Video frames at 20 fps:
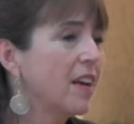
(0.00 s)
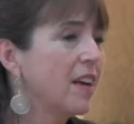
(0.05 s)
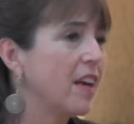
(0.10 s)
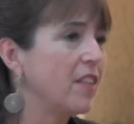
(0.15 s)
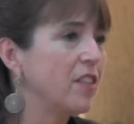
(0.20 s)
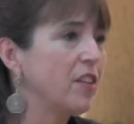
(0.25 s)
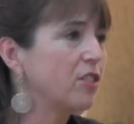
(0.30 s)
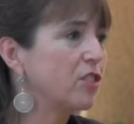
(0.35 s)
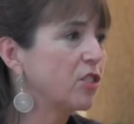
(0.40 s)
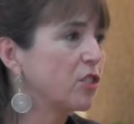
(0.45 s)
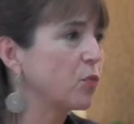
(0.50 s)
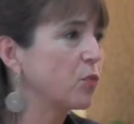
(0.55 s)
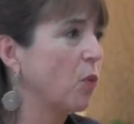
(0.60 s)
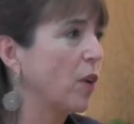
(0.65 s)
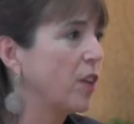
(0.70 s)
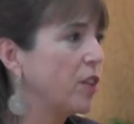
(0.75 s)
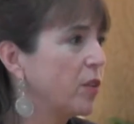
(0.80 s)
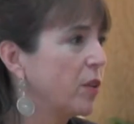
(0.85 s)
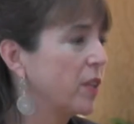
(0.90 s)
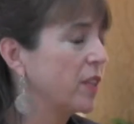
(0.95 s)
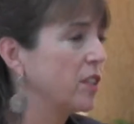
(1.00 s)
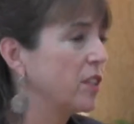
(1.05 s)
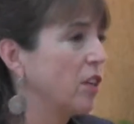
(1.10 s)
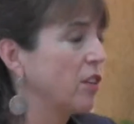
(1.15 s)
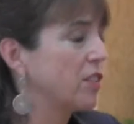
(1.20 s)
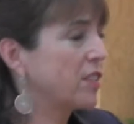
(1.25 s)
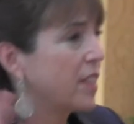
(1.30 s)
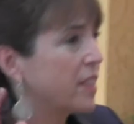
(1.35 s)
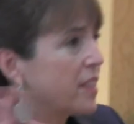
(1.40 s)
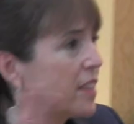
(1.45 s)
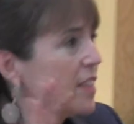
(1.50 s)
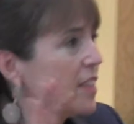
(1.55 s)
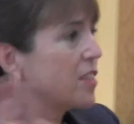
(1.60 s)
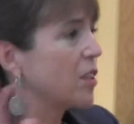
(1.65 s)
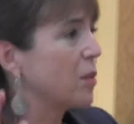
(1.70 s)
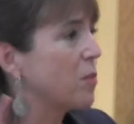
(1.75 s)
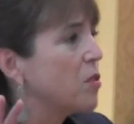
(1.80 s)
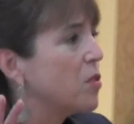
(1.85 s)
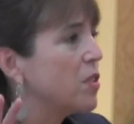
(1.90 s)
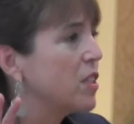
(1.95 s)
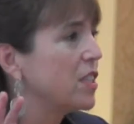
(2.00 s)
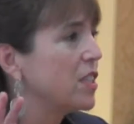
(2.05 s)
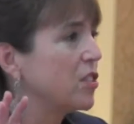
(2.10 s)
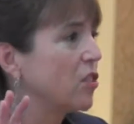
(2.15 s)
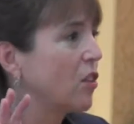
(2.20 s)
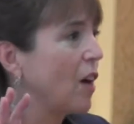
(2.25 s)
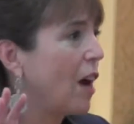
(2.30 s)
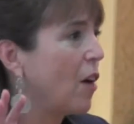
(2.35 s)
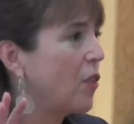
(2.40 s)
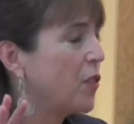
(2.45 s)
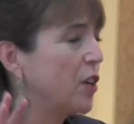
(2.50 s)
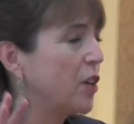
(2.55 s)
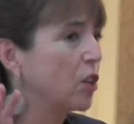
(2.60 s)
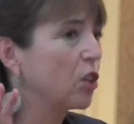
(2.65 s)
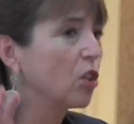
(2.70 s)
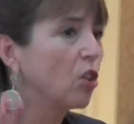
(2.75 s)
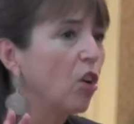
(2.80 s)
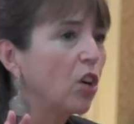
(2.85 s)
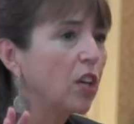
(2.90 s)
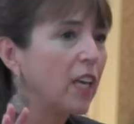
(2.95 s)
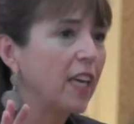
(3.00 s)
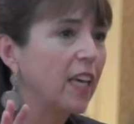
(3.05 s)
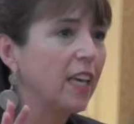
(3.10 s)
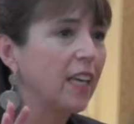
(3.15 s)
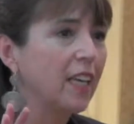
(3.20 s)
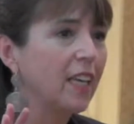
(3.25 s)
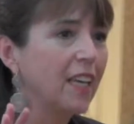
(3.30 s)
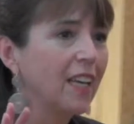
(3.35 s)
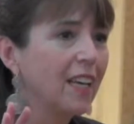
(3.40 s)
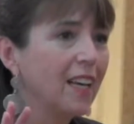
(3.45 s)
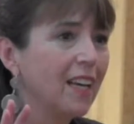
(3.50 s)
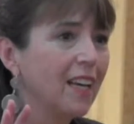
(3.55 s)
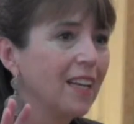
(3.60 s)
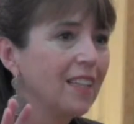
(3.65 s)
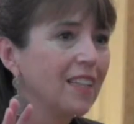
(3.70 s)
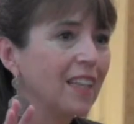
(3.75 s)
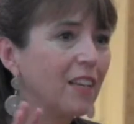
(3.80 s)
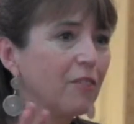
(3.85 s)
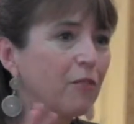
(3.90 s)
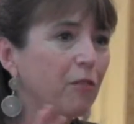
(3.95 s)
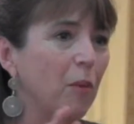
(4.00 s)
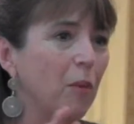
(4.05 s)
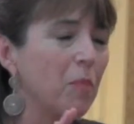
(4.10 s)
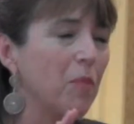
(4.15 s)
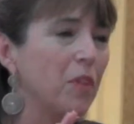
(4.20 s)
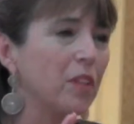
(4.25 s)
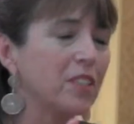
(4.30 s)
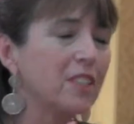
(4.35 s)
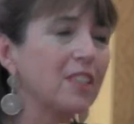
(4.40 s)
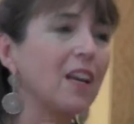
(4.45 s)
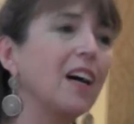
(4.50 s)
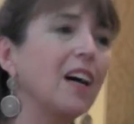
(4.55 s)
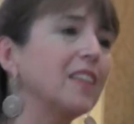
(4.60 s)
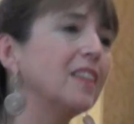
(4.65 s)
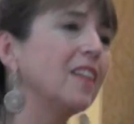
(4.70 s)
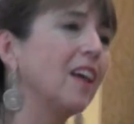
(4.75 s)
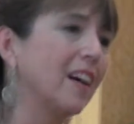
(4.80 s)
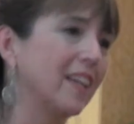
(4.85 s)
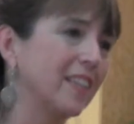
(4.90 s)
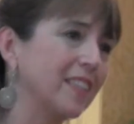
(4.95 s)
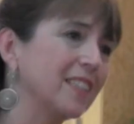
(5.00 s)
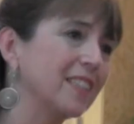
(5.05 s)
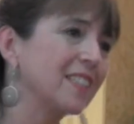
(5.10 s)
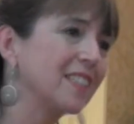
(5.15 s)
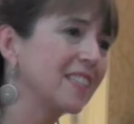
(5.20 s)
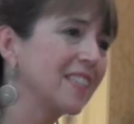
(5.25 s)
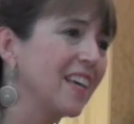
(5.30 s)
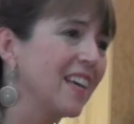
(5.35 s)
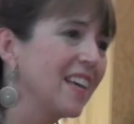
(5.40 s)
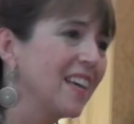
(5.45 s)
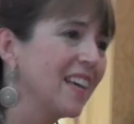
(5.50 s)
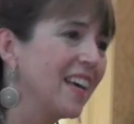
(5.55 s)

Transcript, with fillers: And they're just wondering, you know, it's like these communities are out there looking like from the sidelines.